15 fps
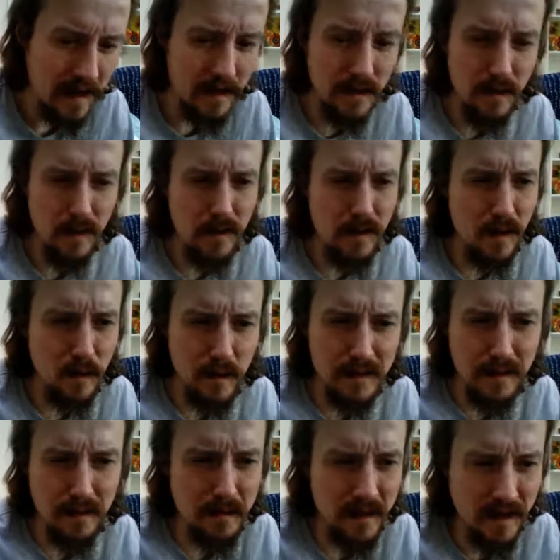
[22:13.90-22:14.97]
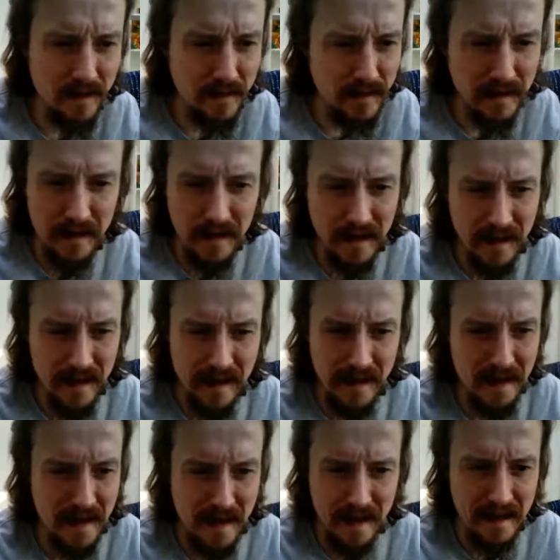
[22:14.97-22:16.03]
And you don't know what to believe in
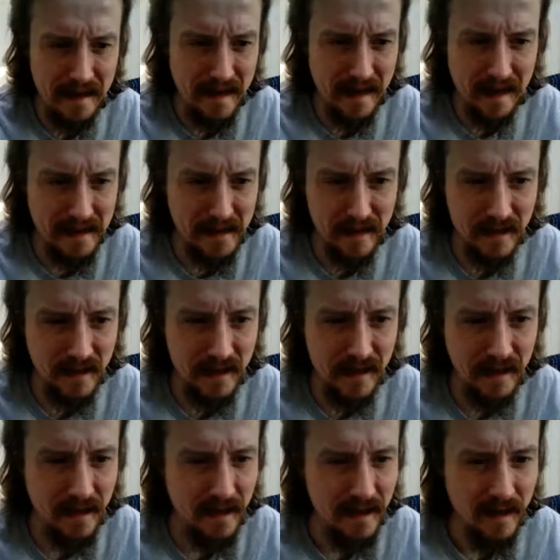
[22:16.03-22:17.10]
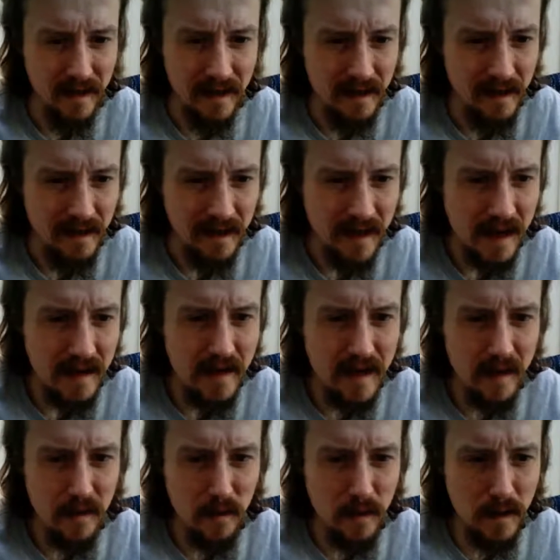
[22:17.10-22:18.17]
any of that shit.
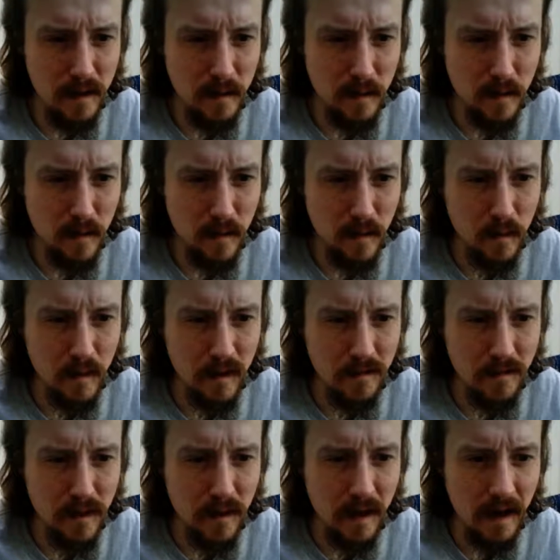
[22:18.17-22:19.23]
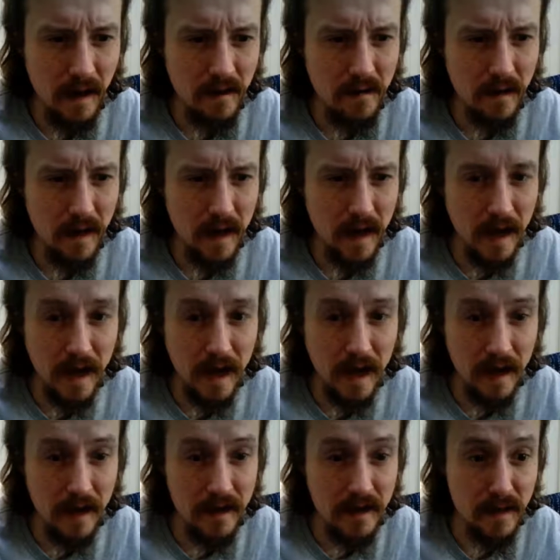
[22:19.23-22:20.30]
And then if you have, like, I
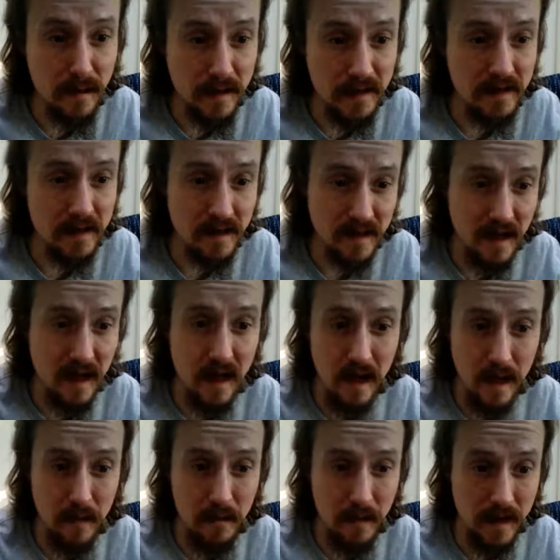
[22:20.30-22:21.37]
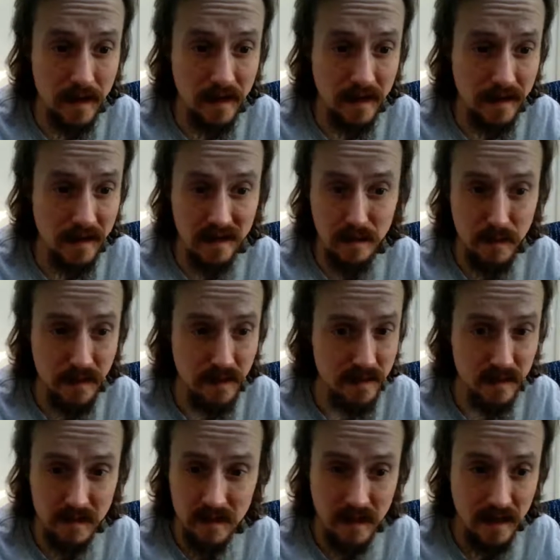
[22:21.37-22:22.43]
had domestic psyop alien
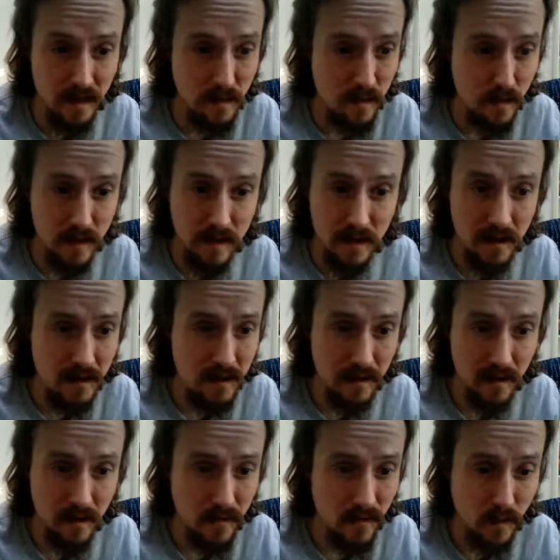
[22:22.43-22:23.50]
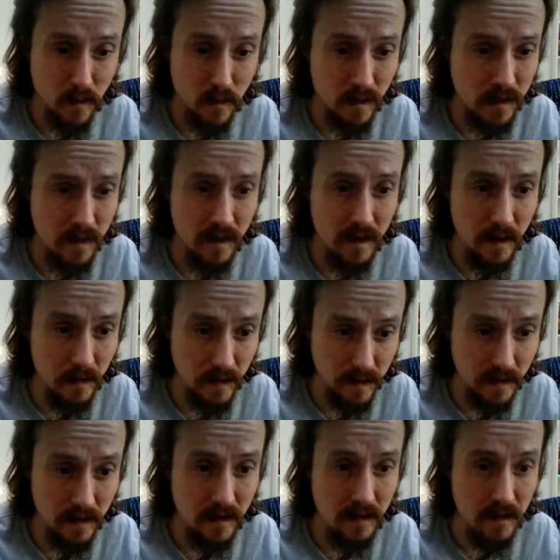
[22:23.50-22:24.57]
experiences. They weren't foreign. They
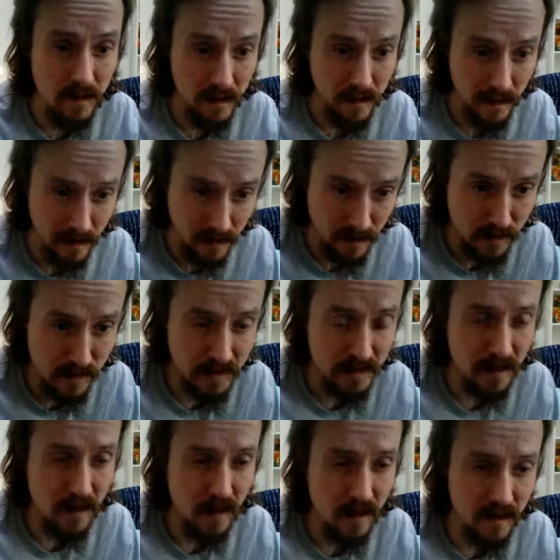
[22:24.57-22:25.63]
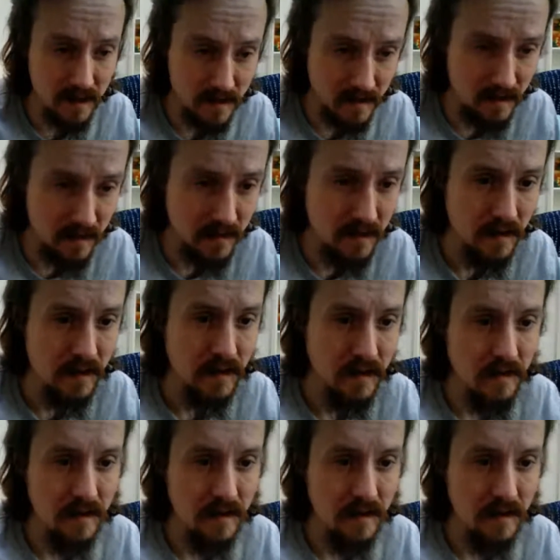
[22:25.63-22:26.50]
were domestic hostile.